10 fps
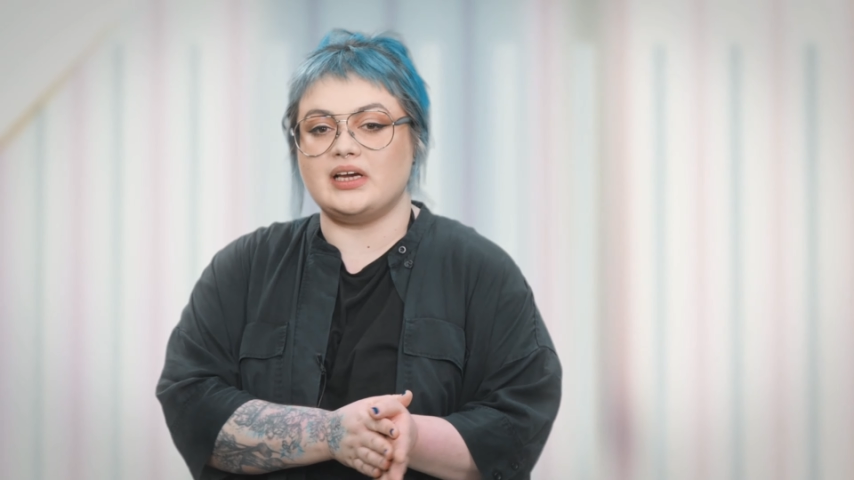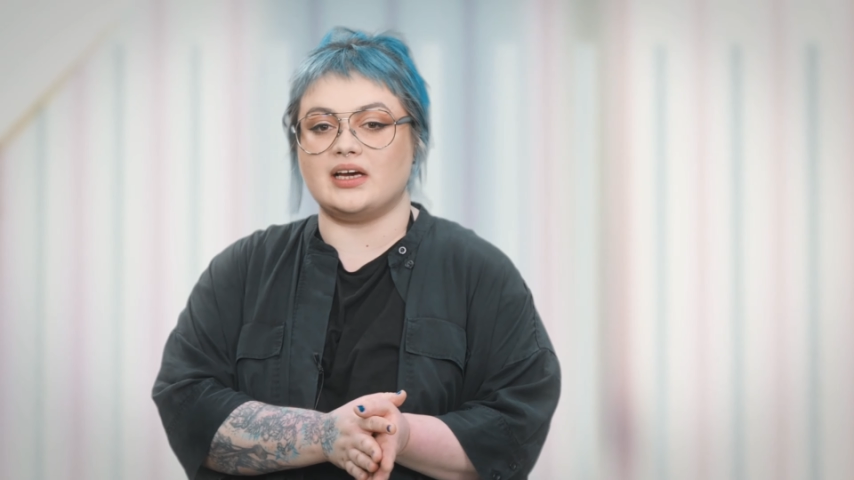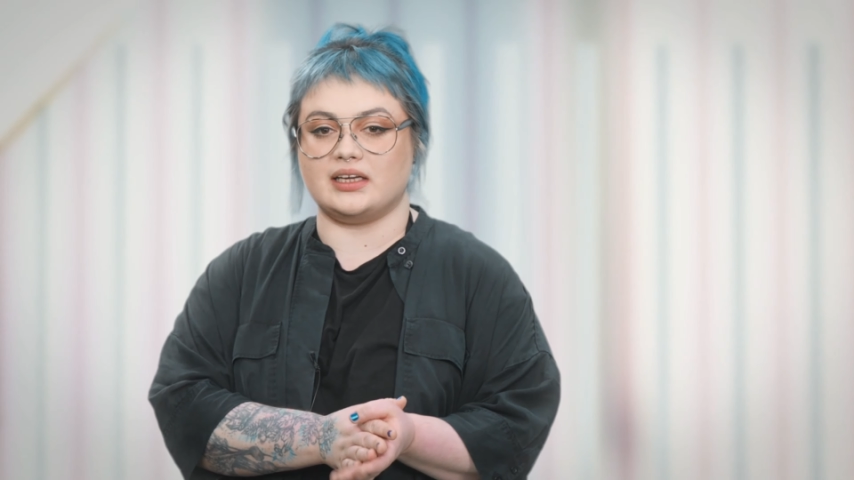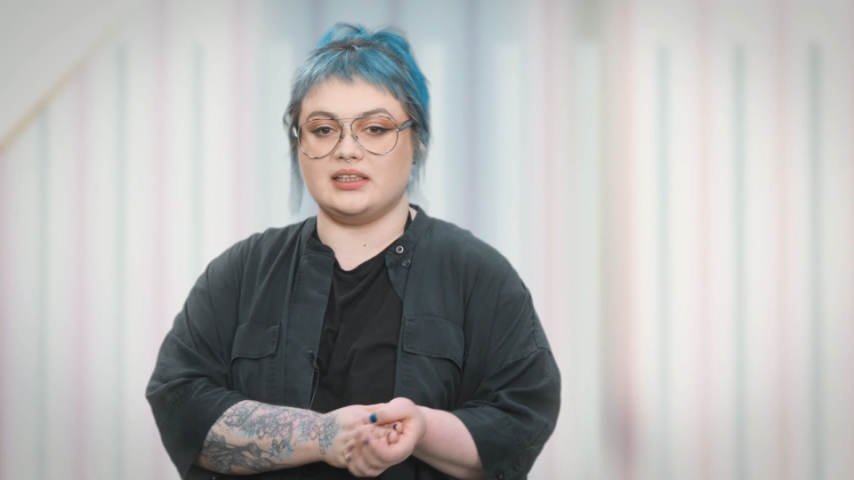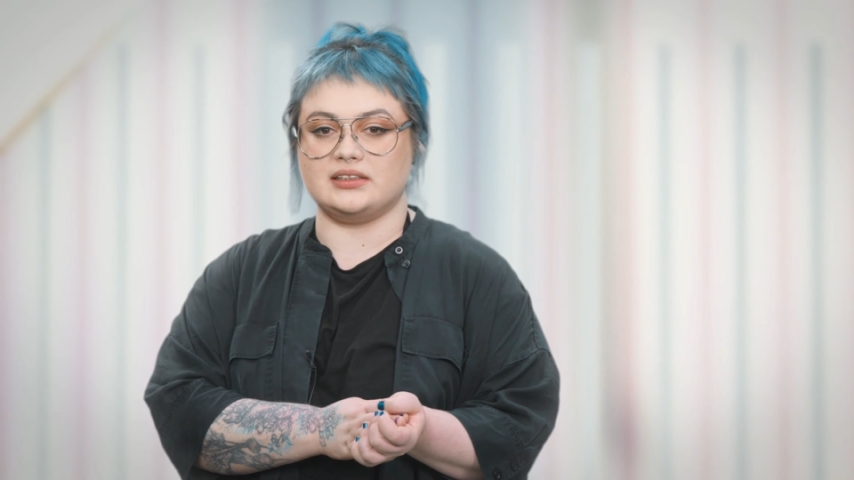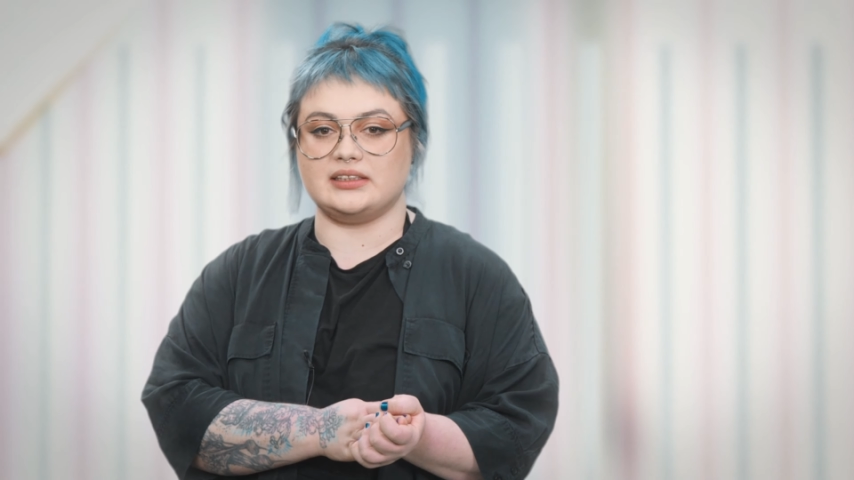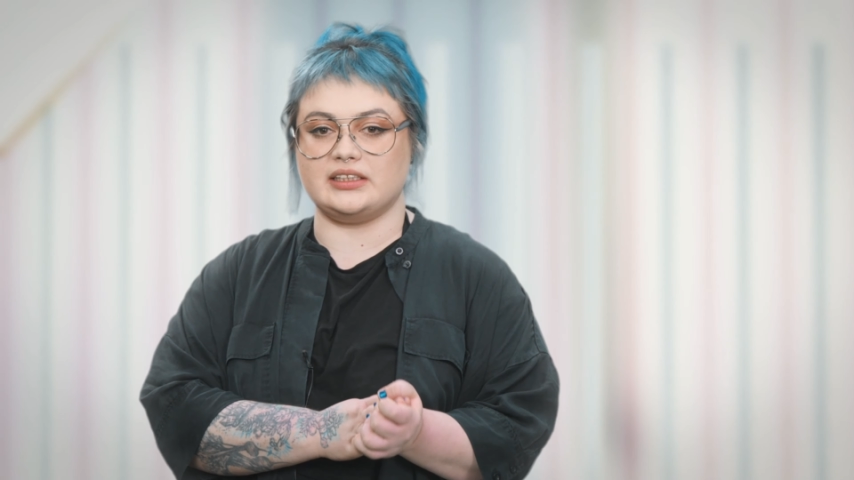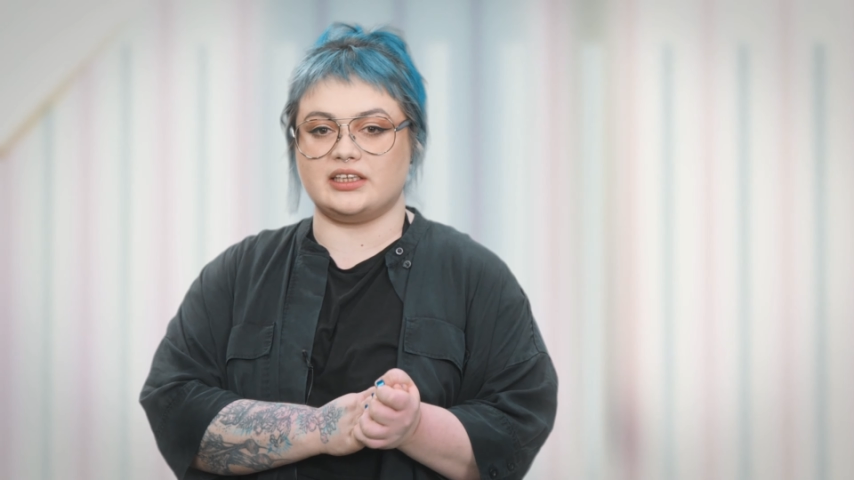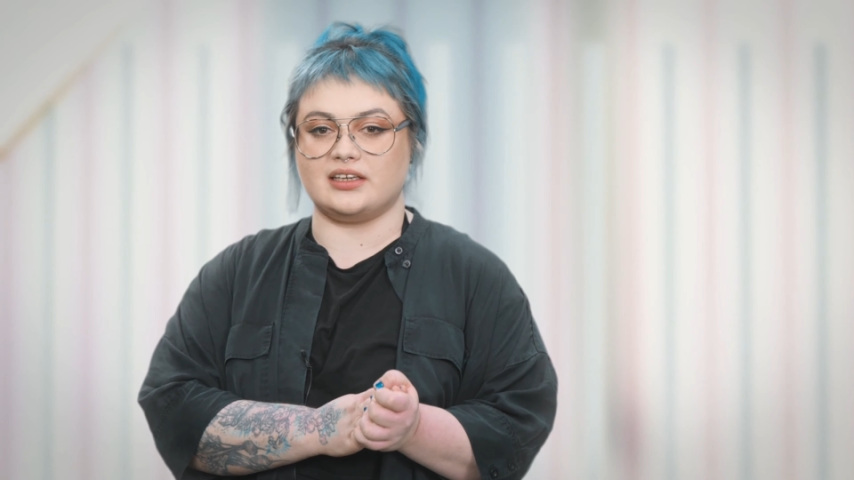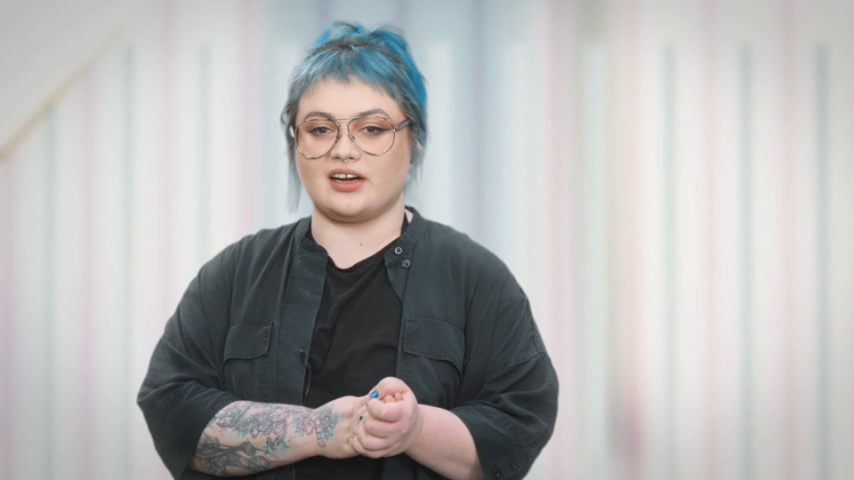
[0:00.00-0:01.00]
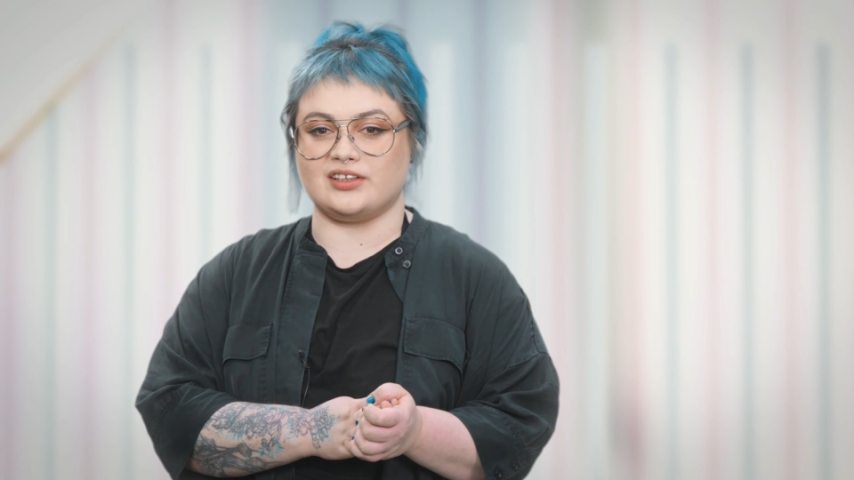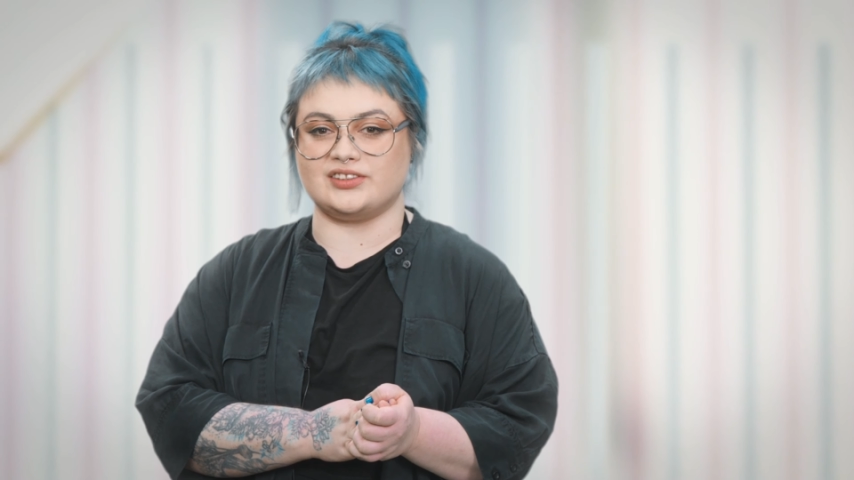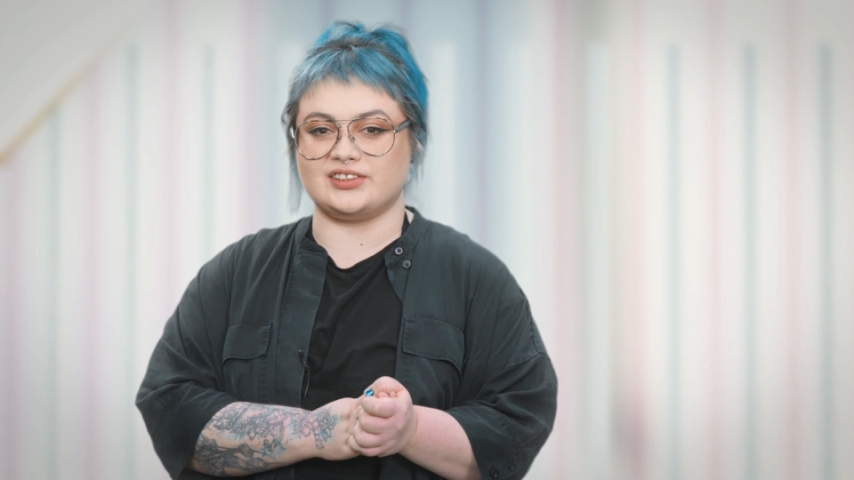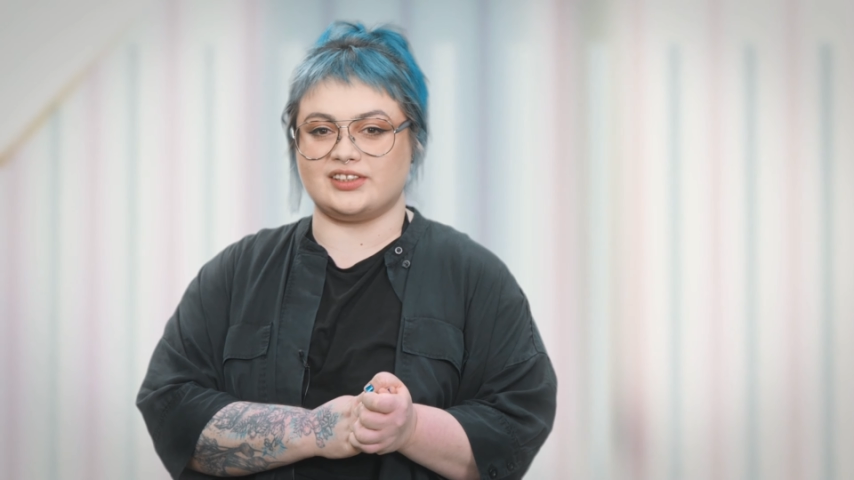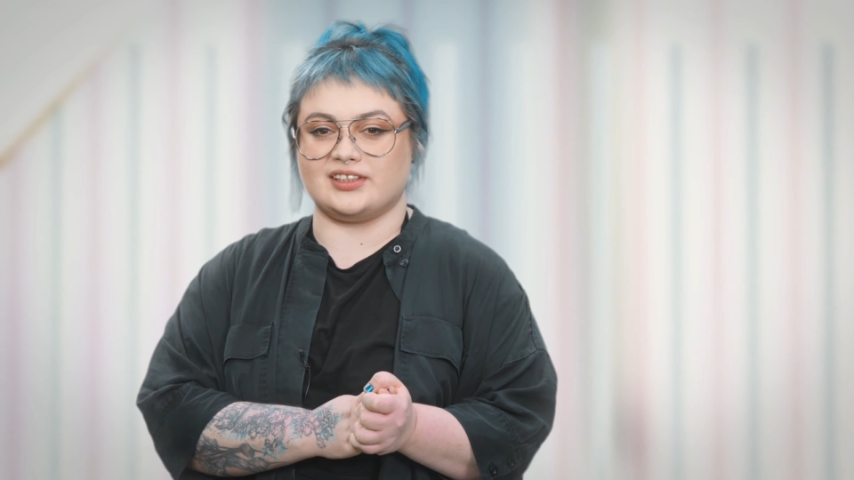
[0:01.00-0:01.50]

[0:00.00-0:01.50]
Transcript: a guild leader, because